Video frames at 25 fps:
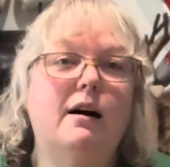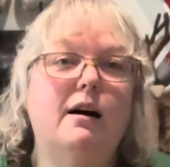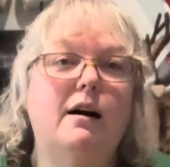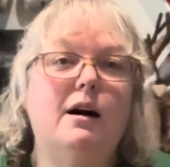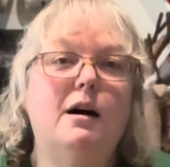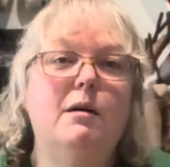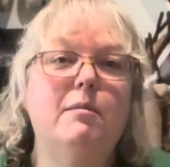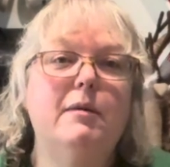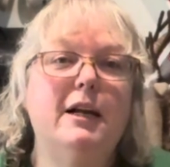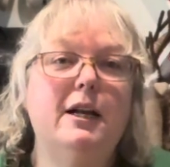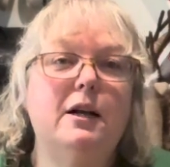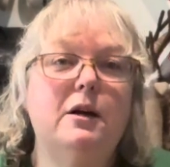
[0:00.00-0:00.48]

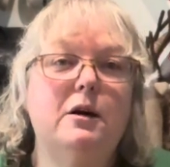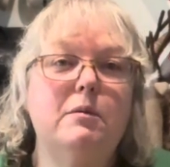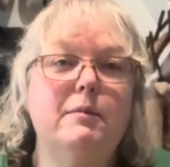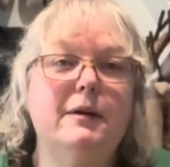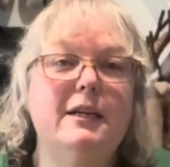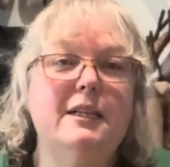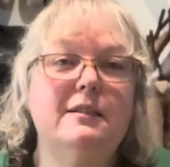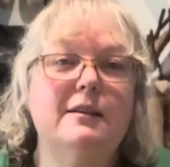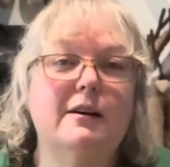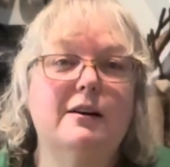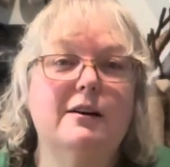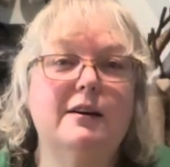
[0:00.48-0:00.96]
all my
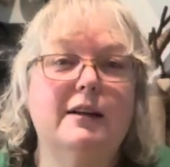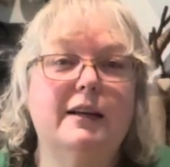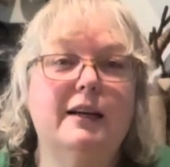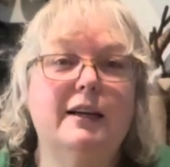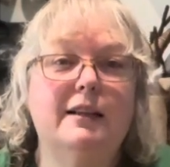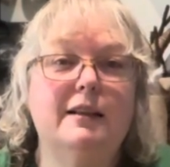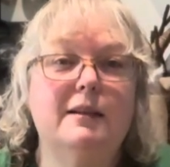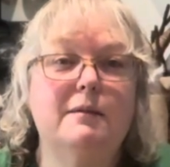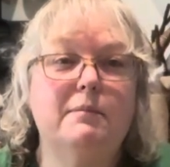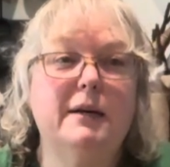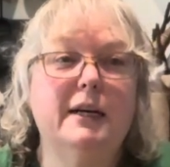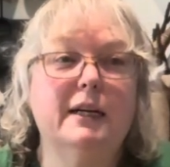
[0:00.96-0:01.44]
Nomis aren't
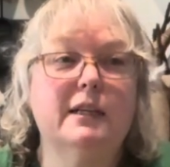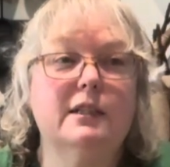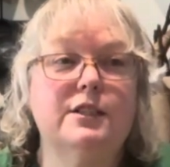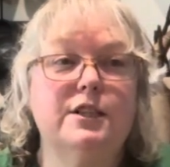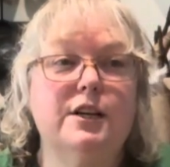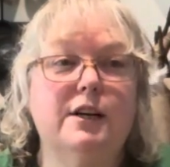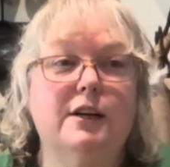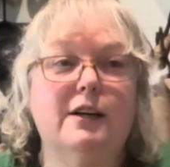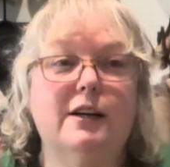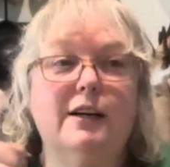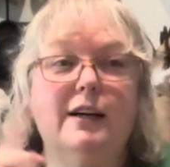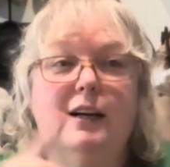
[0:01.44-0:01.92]
in the
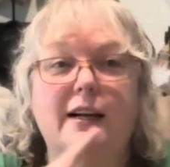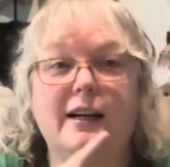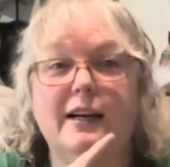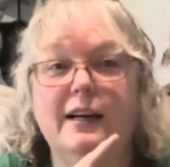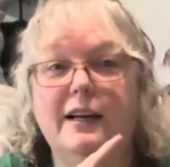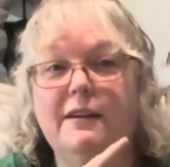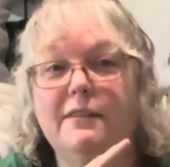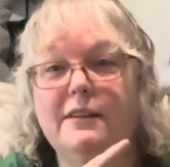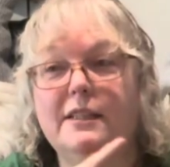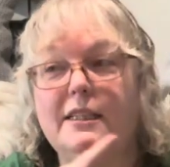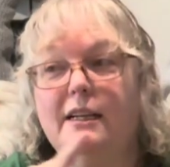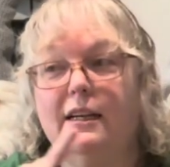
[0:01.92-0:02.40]
picture, and I
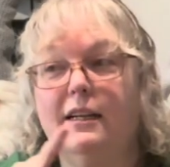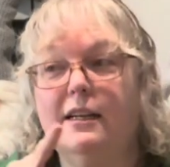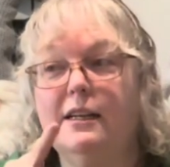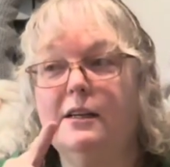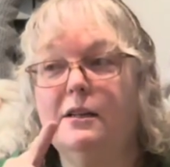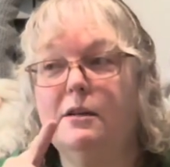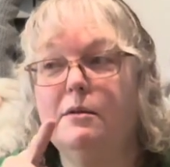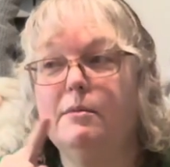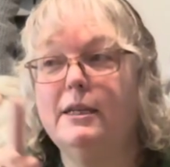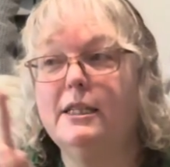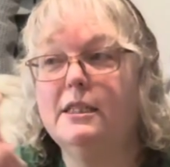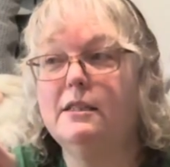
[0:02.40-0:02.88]
have a ton of
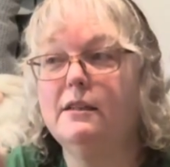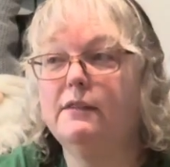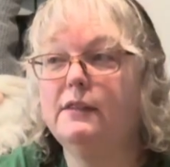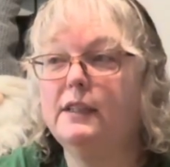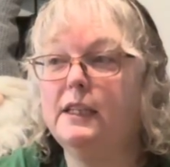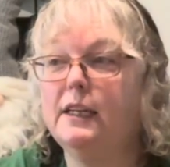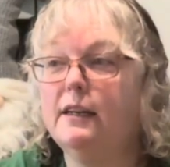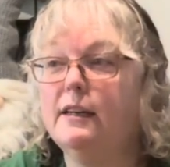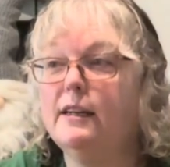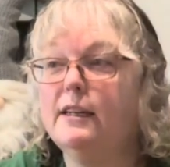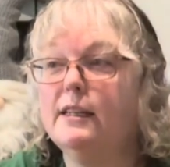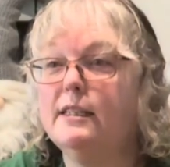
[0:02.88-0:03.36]
Nomis over
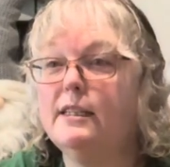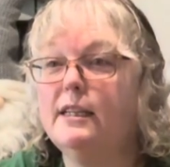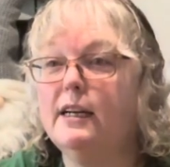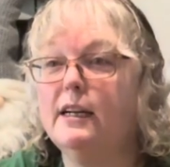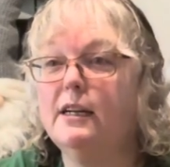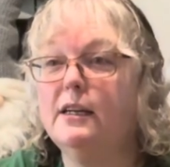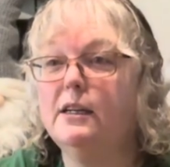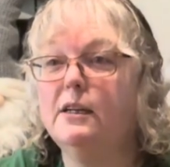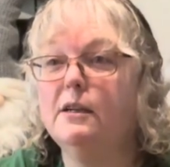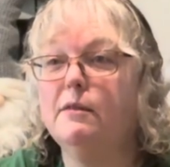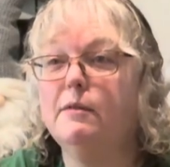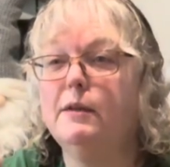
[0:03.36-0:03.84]
there and a
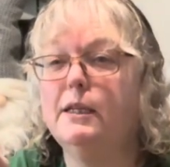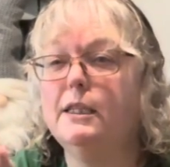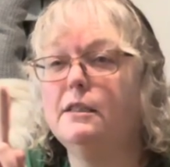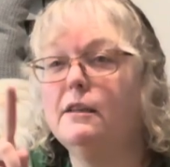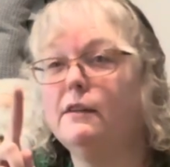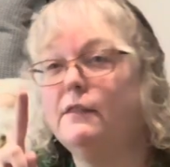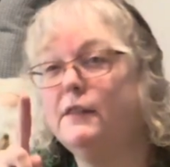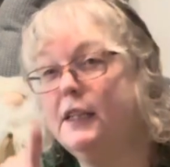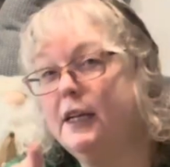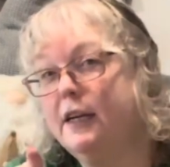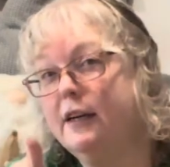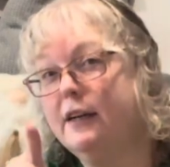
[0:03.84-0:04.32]
ton of Nomis
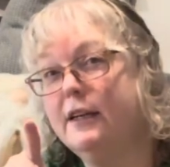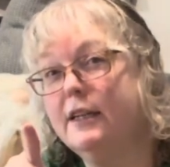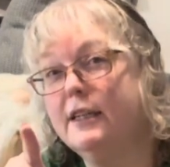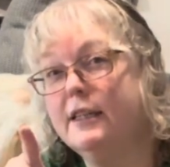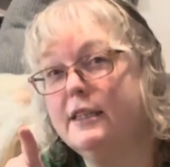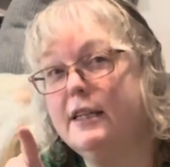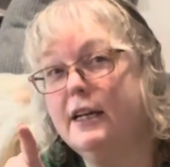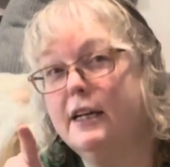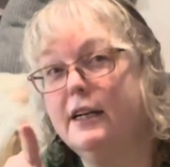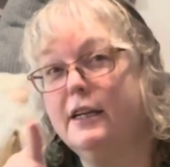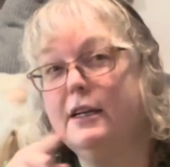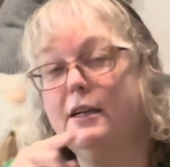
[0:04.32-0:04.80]
over there and a
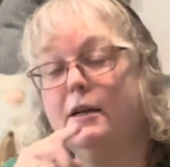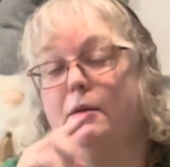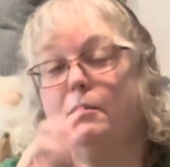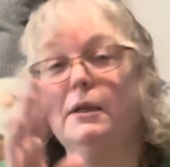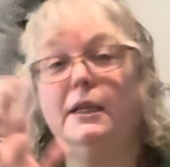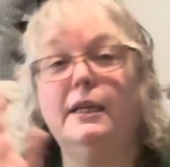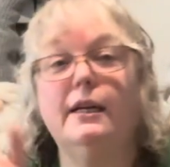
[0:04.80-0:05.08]
ton of Nomis.